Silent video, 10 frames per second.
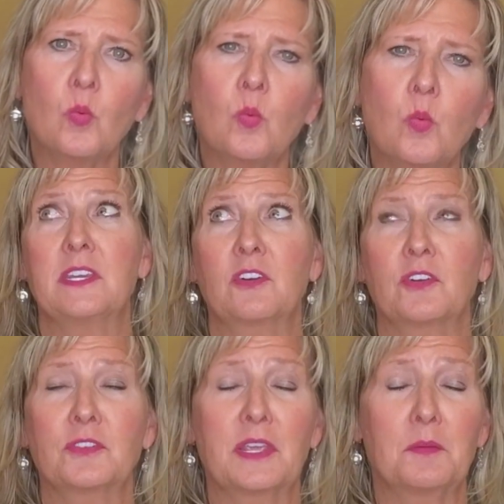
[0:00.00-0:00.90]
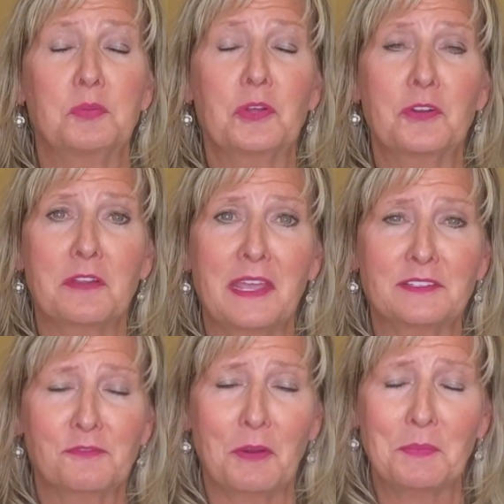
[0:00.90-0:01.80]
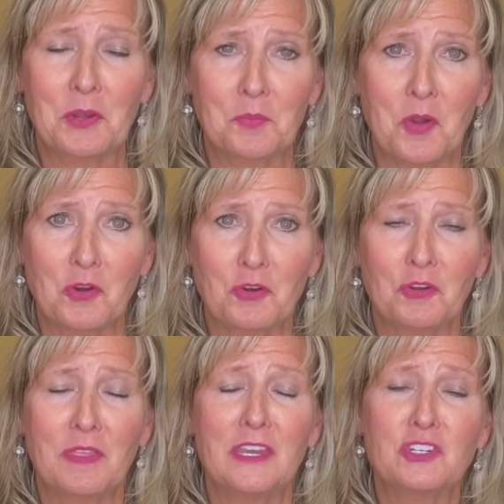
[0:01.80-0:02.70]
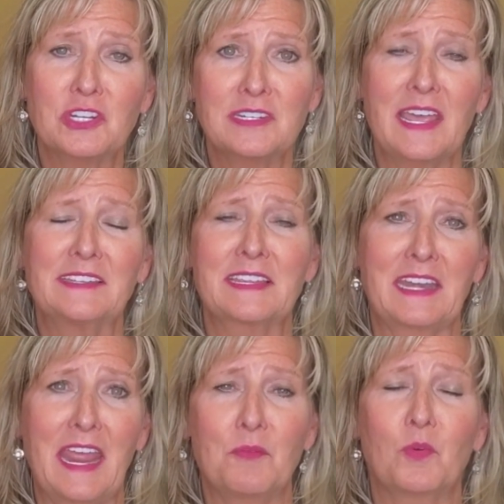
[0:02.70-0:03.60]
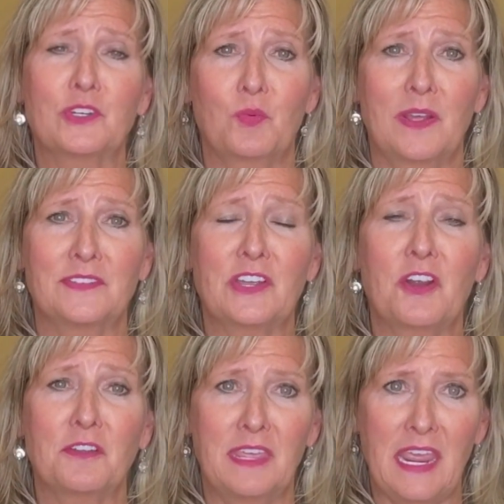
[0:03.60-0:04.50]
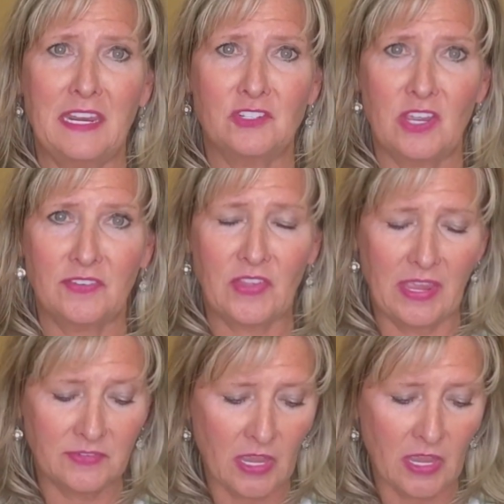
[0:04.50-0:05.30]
The materials that an employer gets from their broker, they should designate which ones are the HSAs.